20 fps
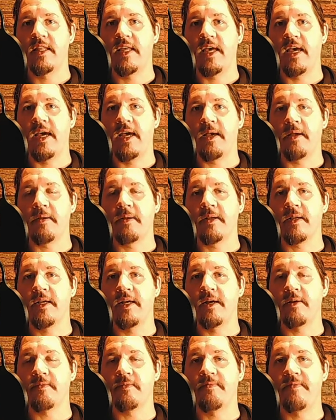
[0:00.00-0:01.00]
They
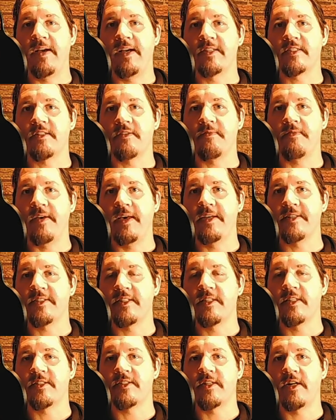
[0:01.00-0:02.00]
get face to face
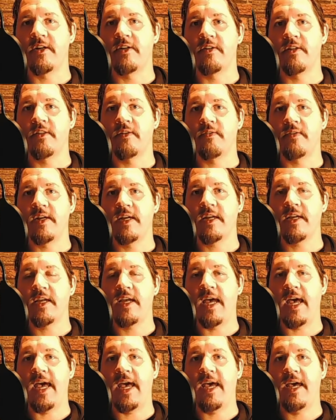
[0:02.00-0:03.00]
in the center of the
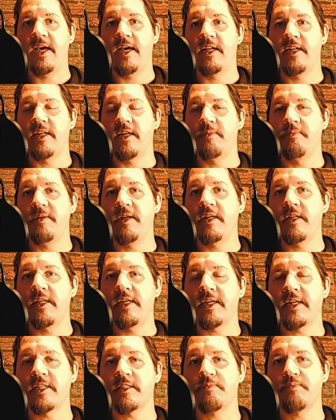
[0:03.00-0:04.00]
ring and immediately
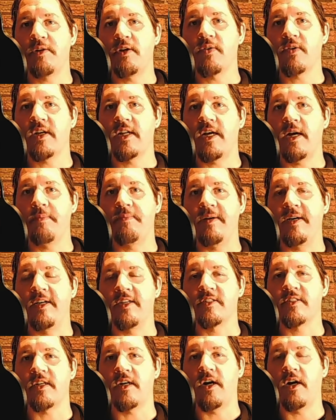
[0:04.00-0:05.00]
gets broken up
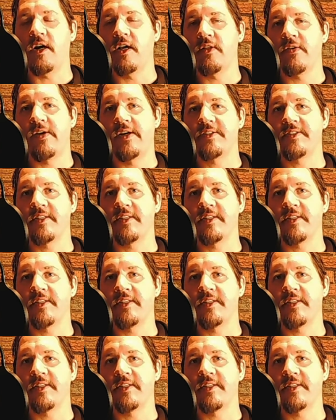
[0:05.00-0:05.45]
as all the rest of the